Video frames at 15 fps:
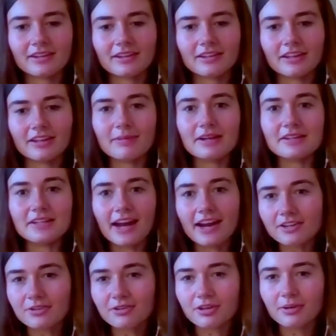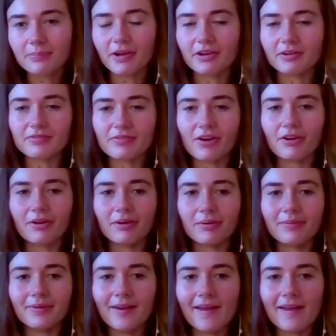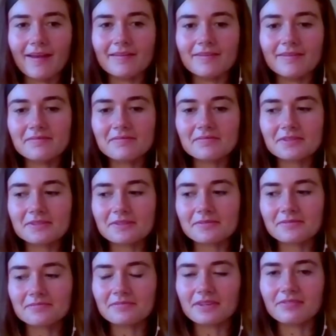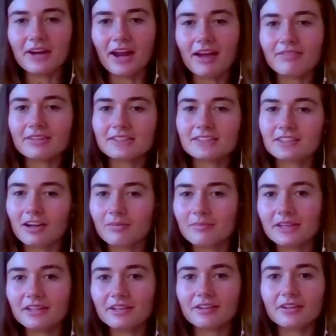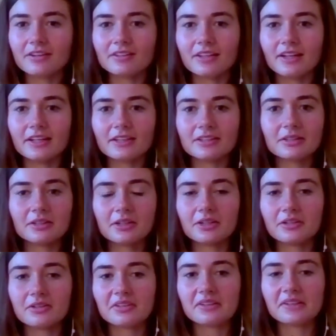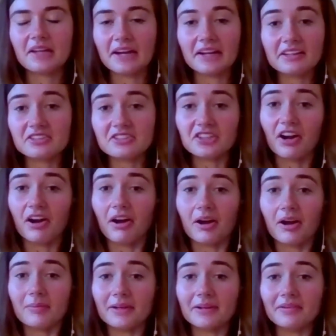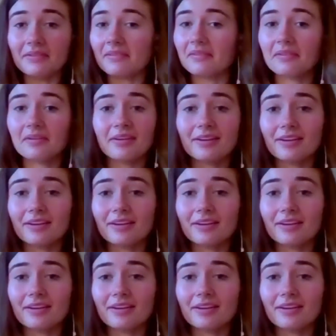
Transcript: like my dad grew up on a farm, and even having to come here and like getting a job and